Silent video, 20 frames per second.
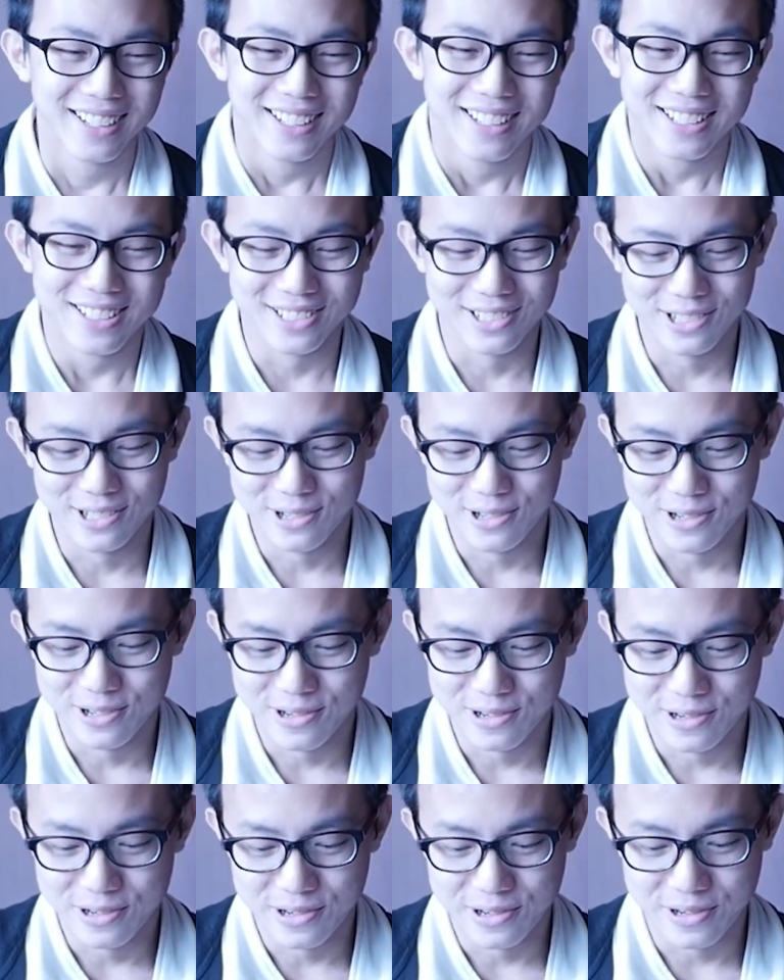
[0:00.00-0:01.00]

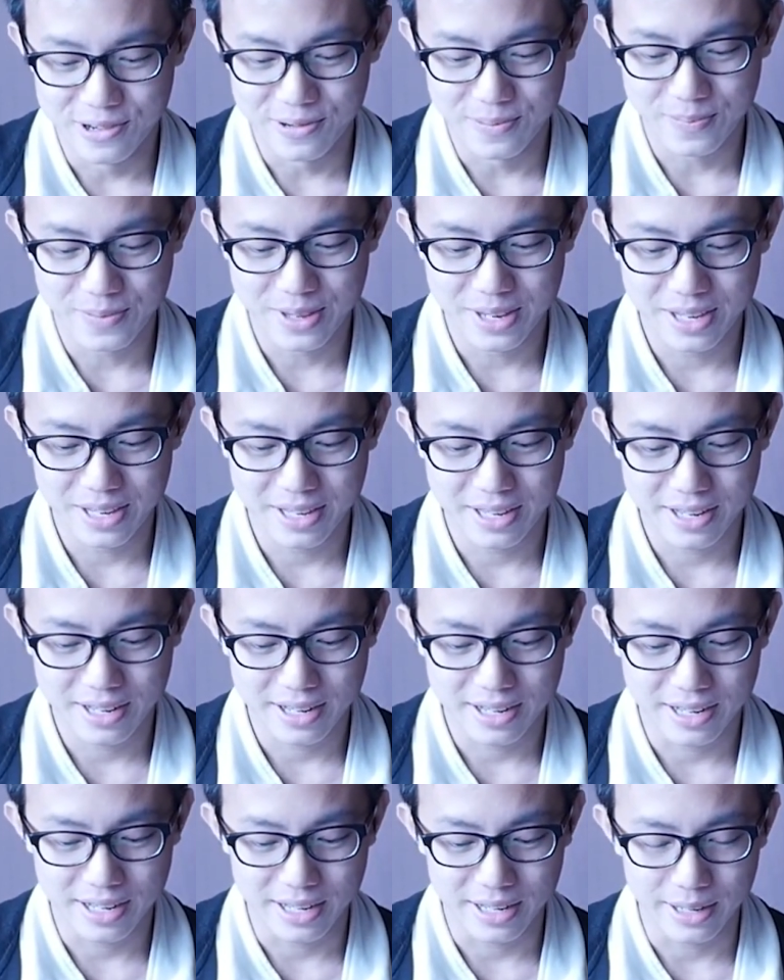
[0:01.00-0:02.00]
So
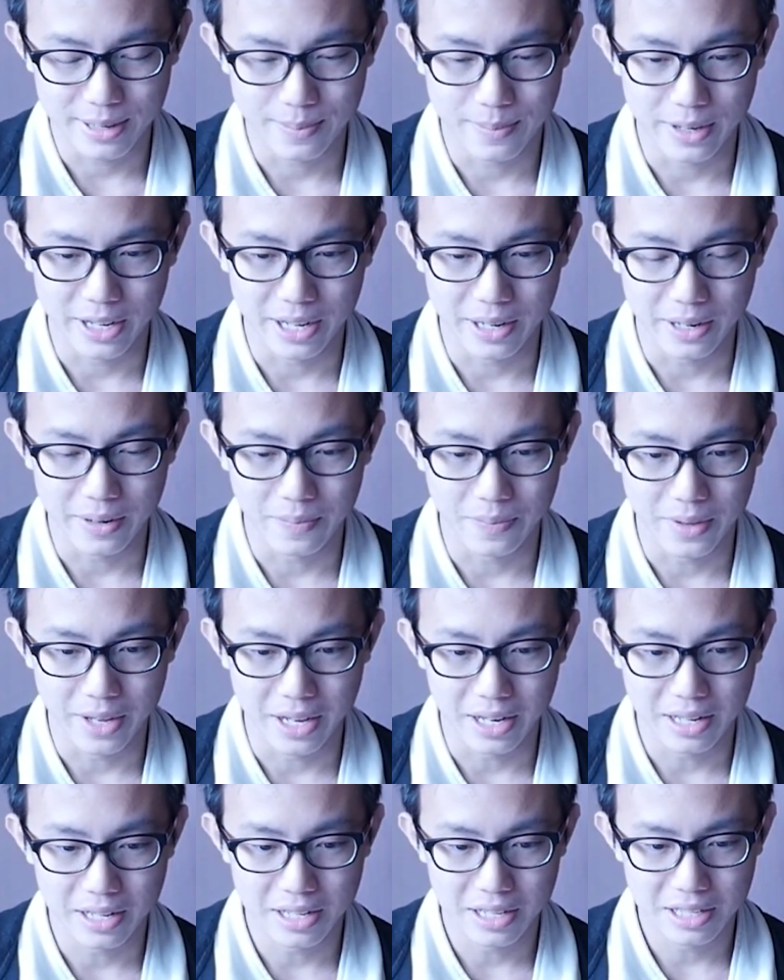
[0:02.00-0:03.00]
yeah, but
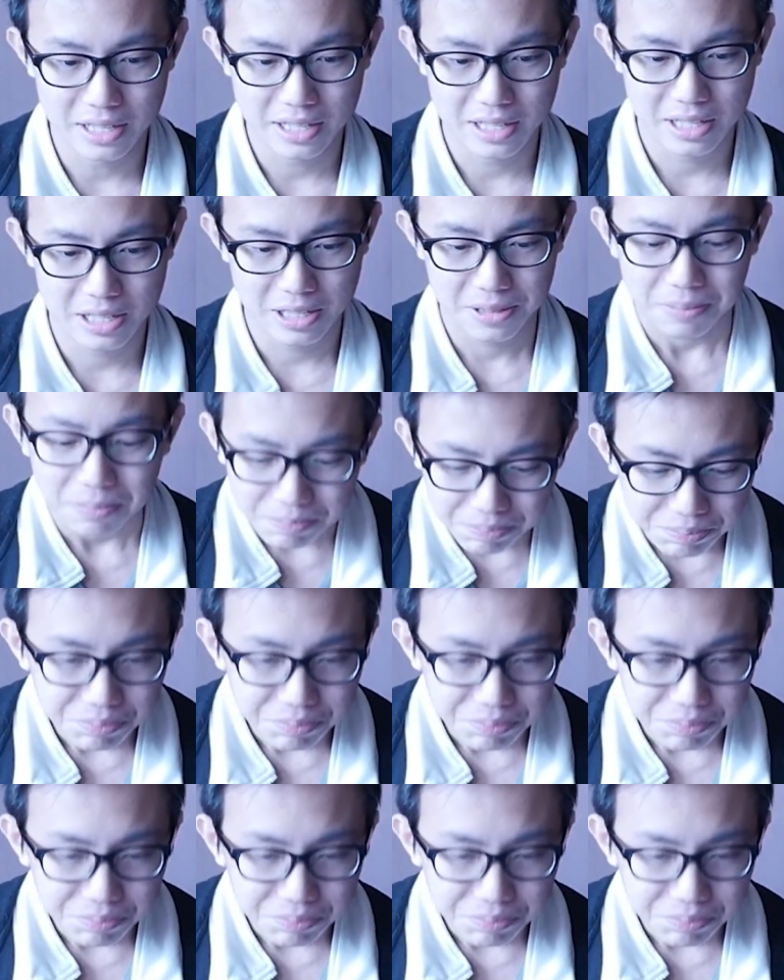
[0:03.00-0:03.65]
at least